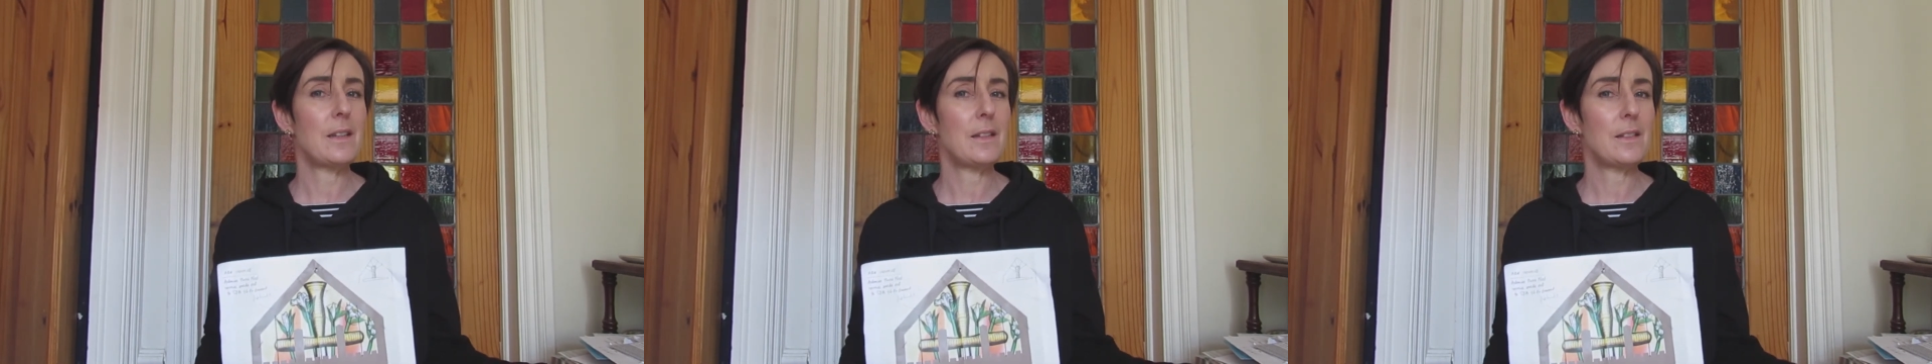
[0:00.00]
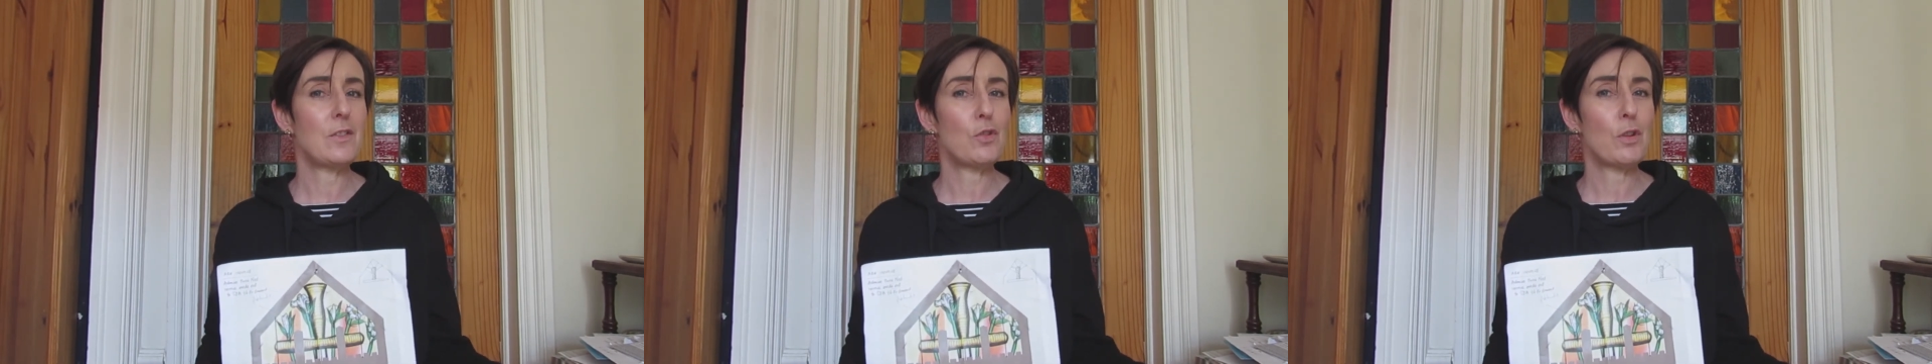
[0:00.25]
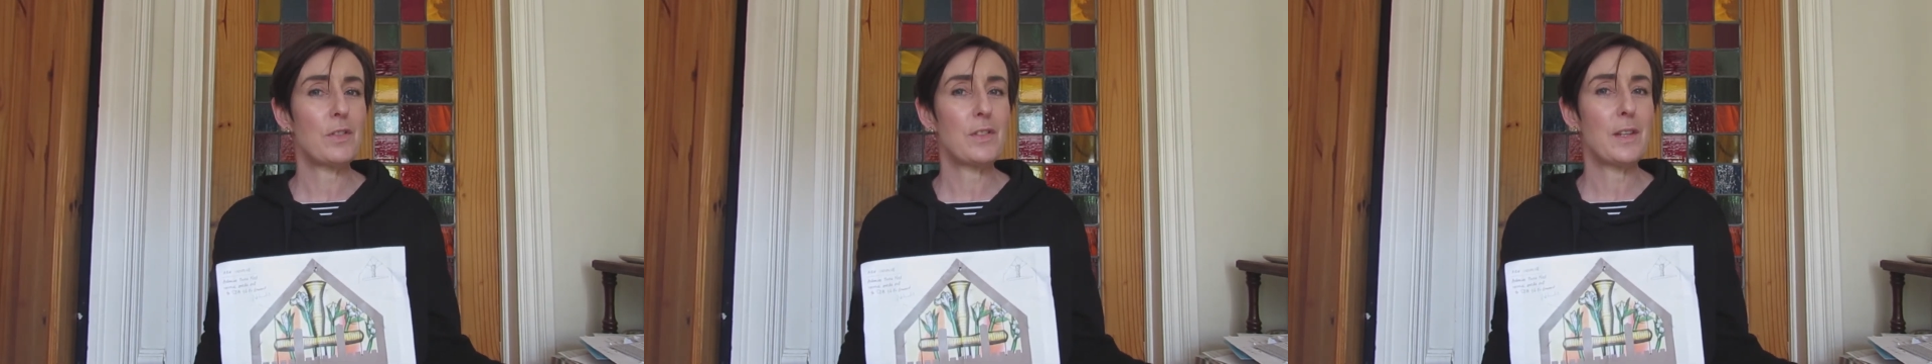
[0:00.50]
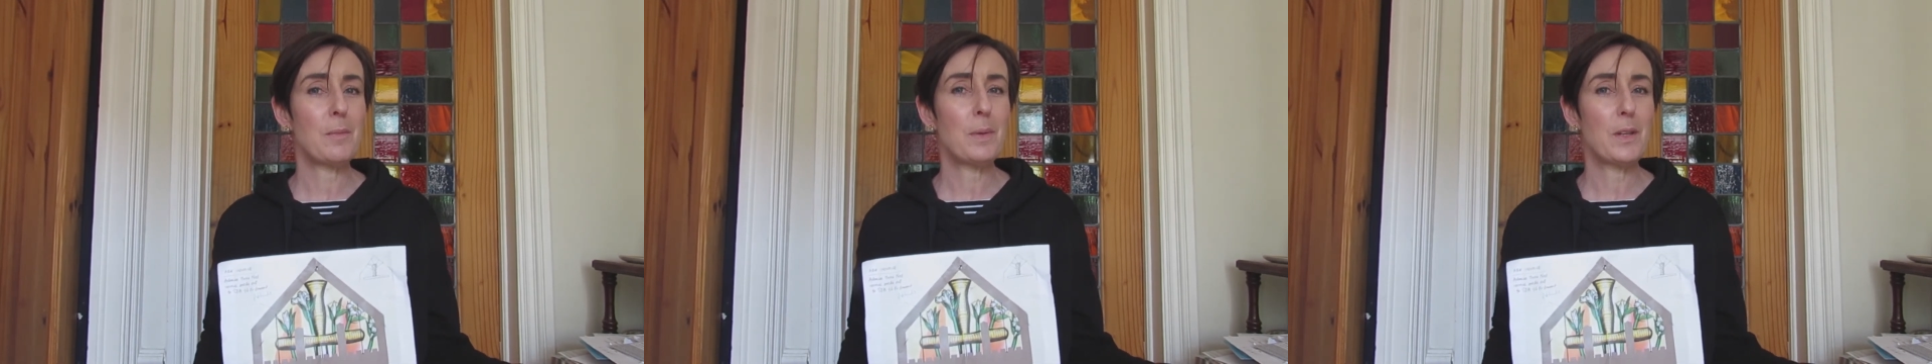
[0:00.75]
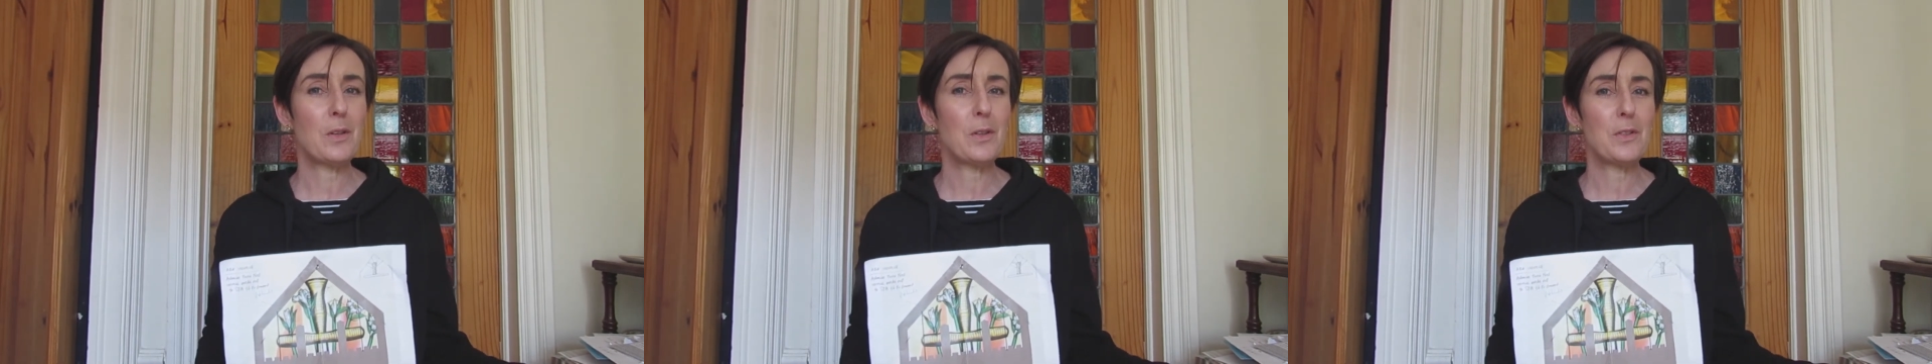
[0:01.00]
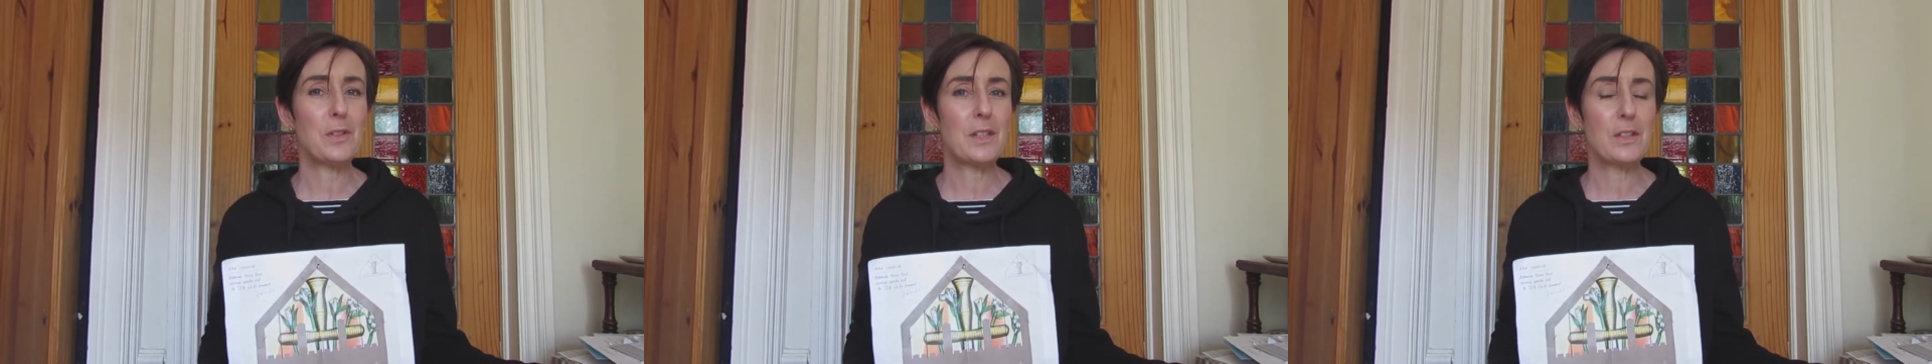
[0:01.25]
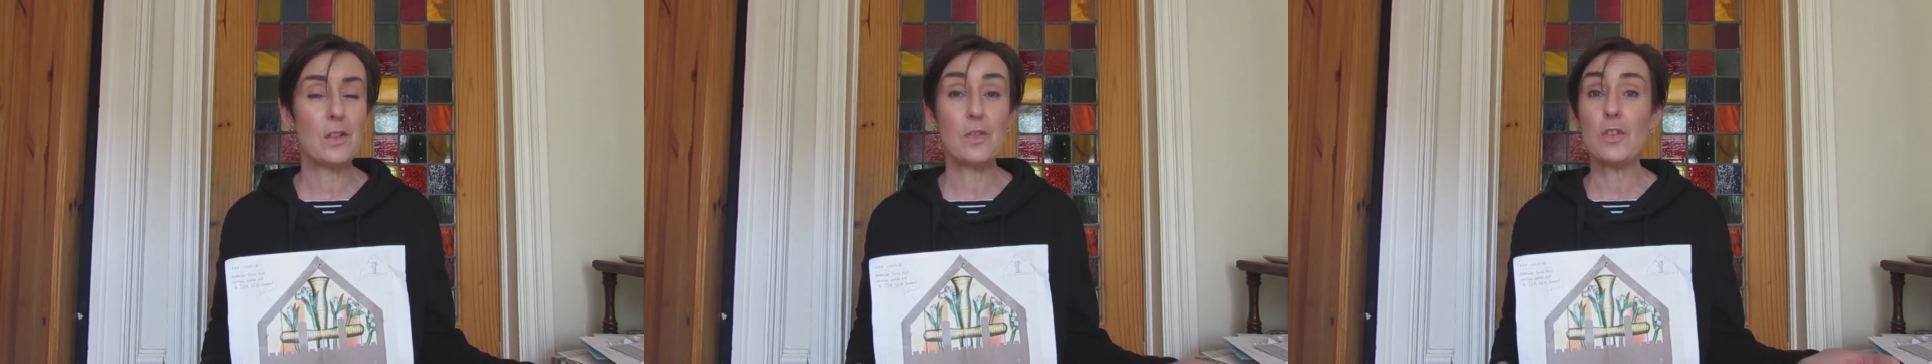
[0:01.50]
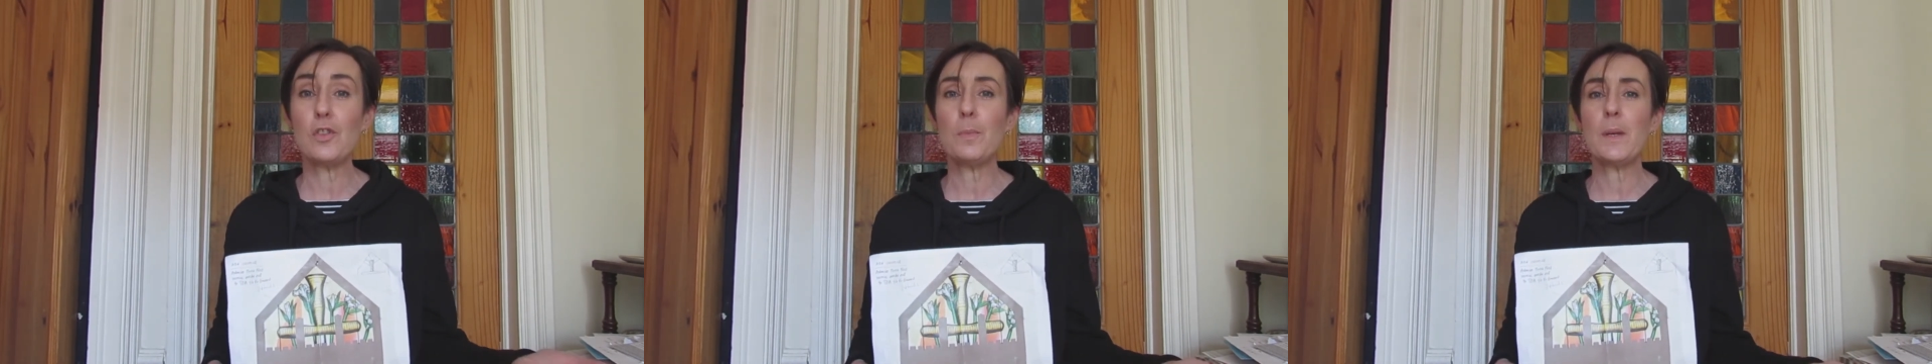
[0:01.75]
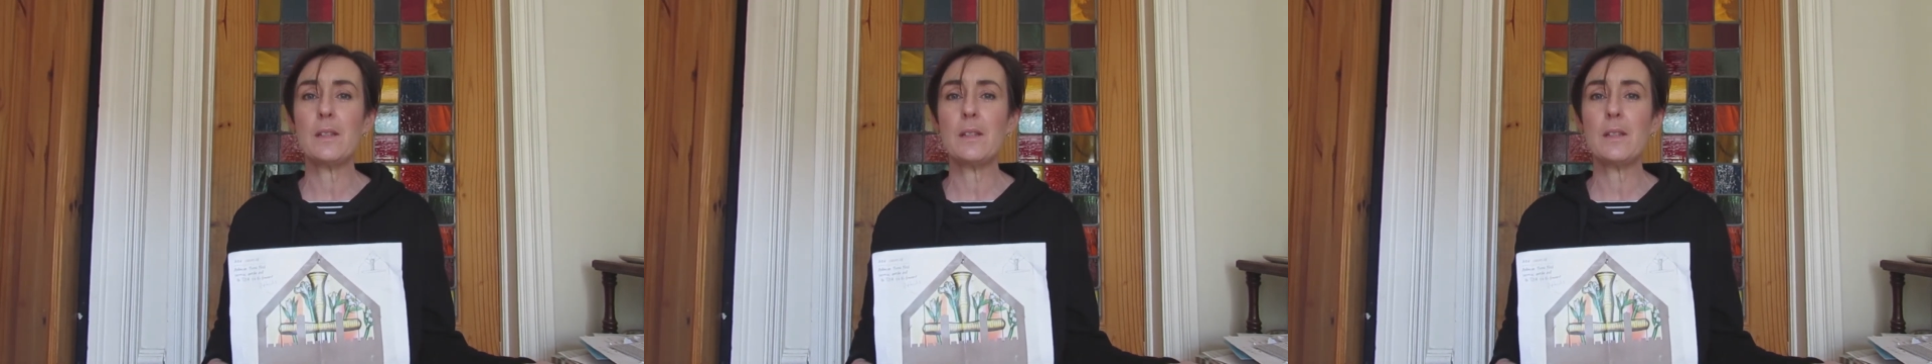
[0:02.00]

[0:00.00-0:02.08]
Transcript: is interesting because it's on such a big